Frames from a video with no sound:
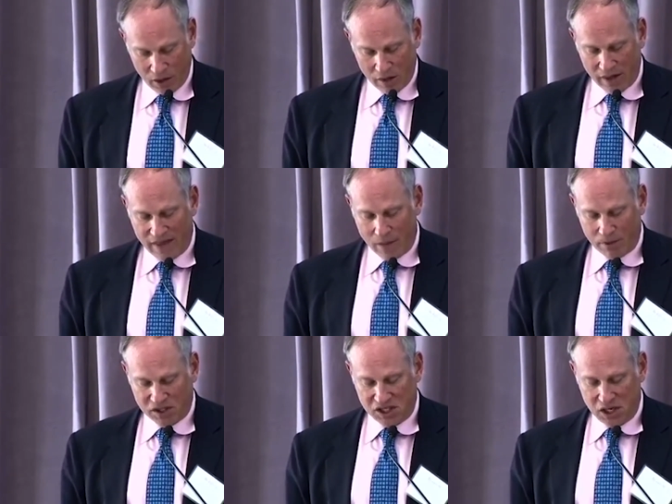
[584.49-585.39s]
They then
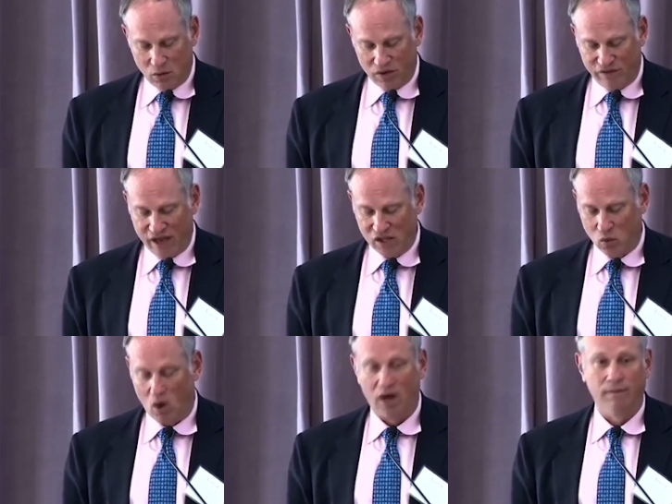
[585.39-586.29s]
proceeded with phase
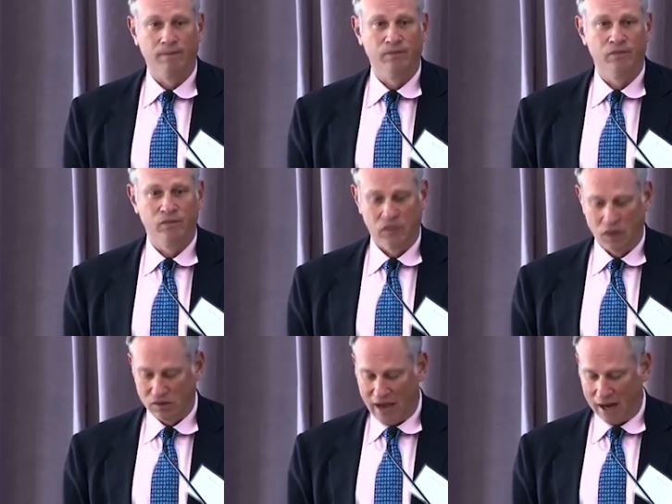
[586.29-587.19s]
1,
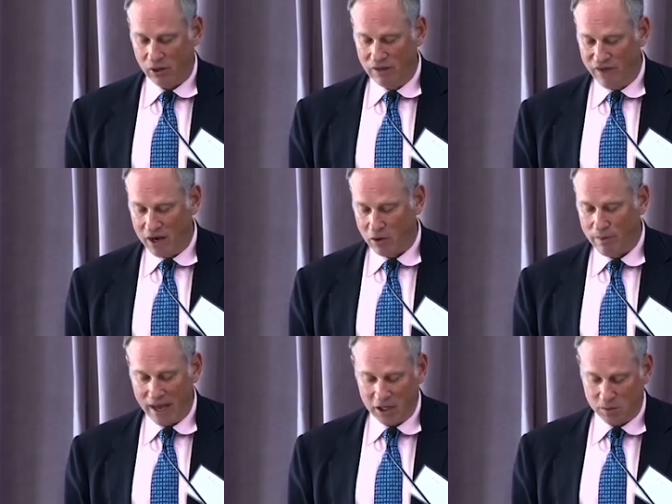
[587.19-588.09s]
tackling vendor
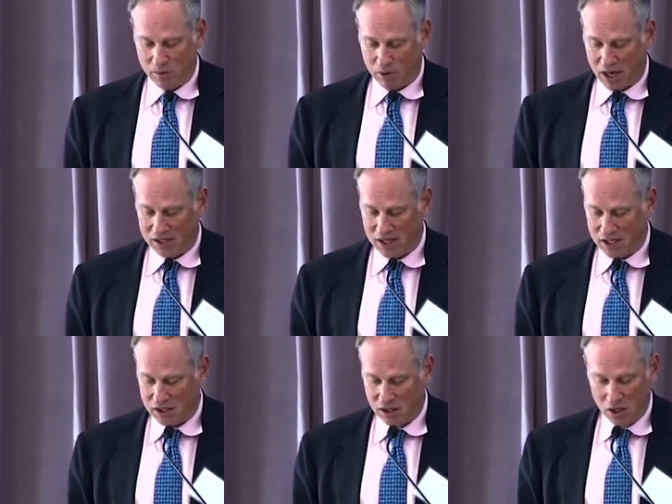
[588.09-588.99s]
management
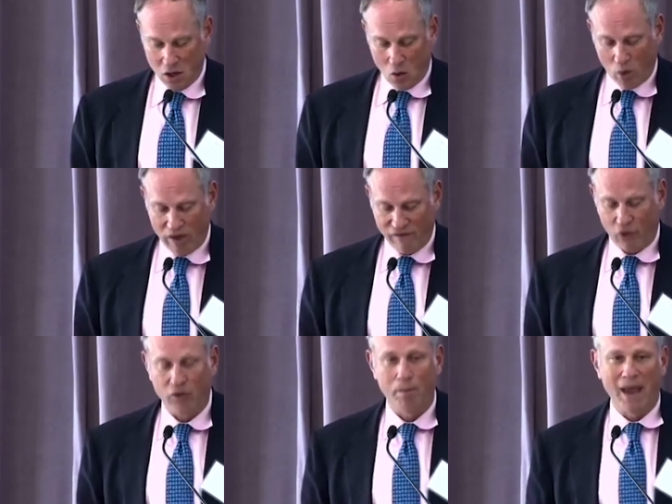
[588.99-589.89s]
process, where they
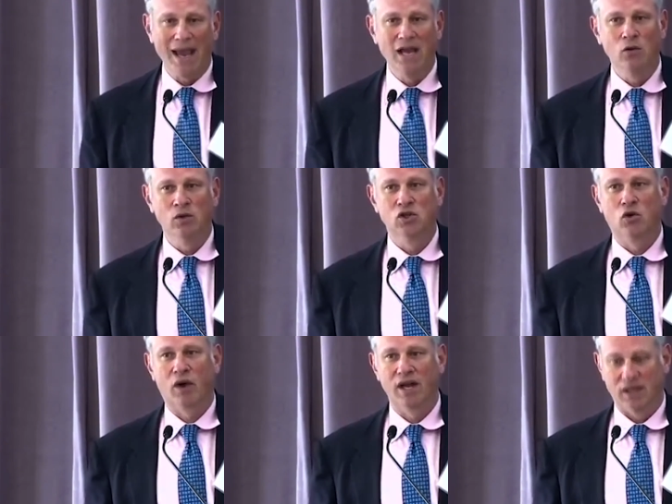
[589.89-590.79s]
felt the pain was
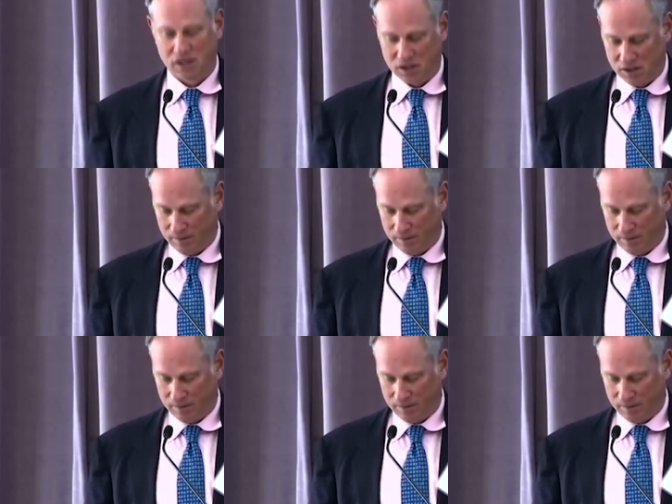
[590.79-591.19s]
greatest.